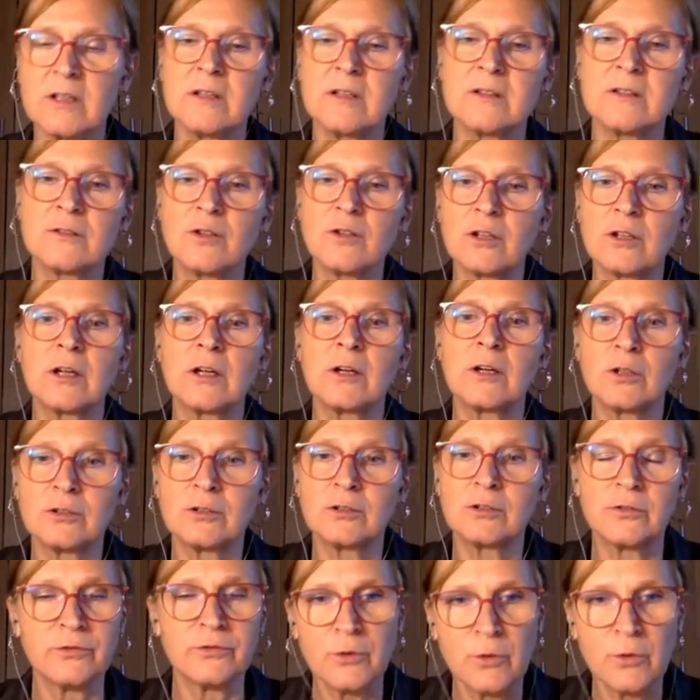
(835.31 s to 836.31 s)
it's not a
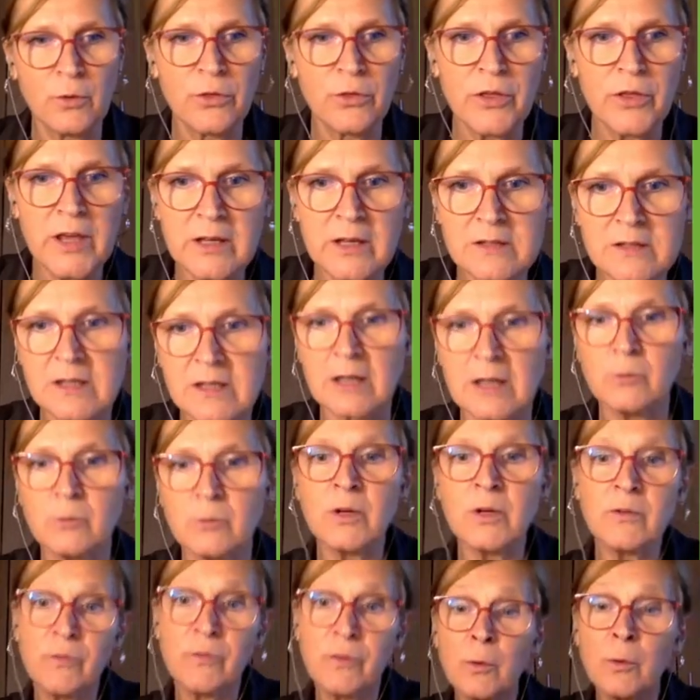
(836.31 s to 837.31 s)
lot of new things and
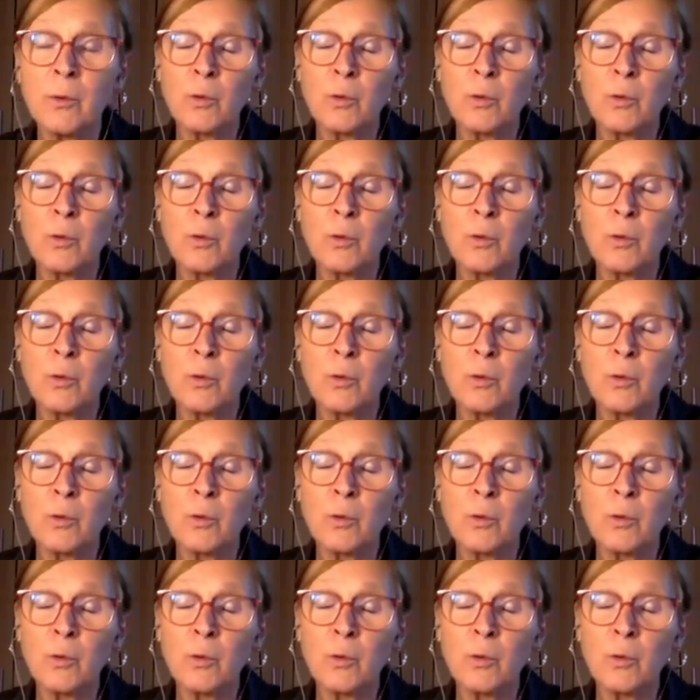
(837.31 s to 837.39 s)
we